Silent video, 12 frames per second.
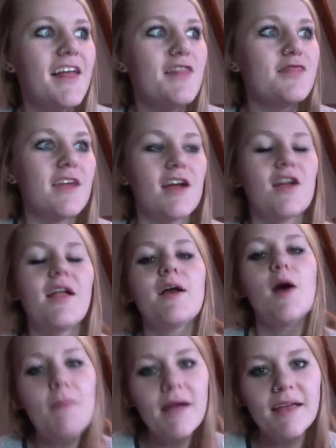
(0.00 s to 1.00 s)
they're like,
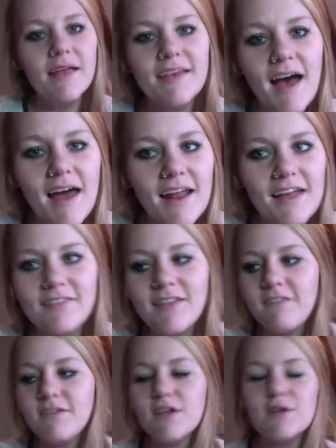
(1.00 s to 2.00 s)
oh my God, I
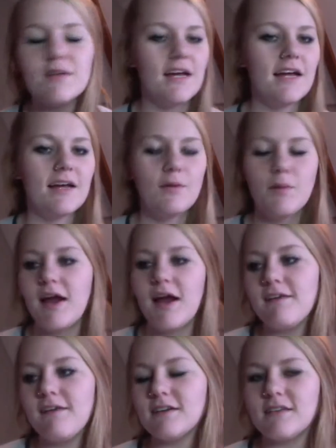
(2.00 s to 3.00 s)
love you. Like,
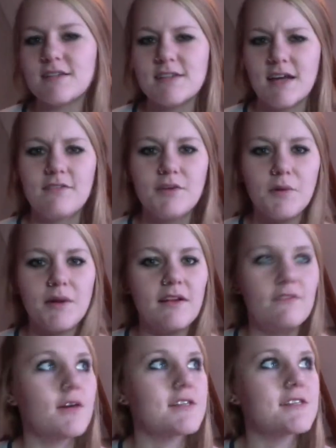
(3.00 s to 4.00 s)
whatever. That's kind of annoying.
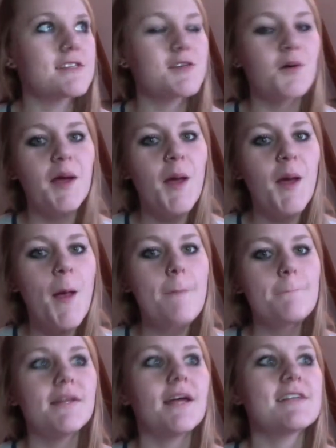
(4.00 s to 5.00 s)
That voice is annoying.
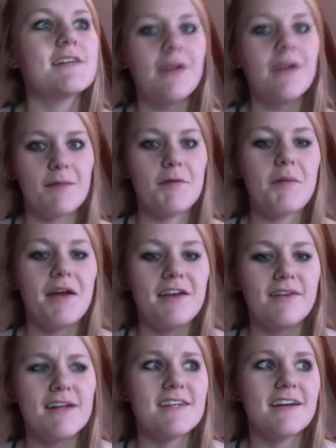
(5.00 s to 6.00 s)
But that's how I am in my
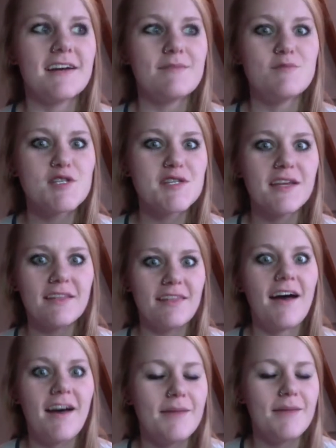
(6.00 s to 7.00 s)
invites. Like, I'm just like
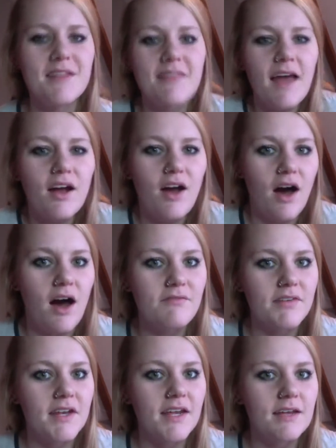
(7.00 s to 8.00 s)
that hyped and that
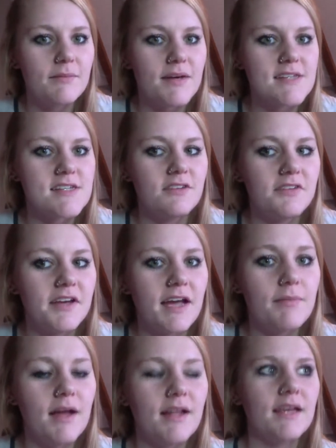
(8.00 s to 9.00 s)
confident in myself. Like, I'm
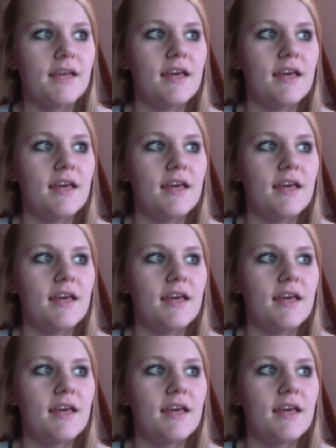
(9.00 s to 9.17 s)
not like,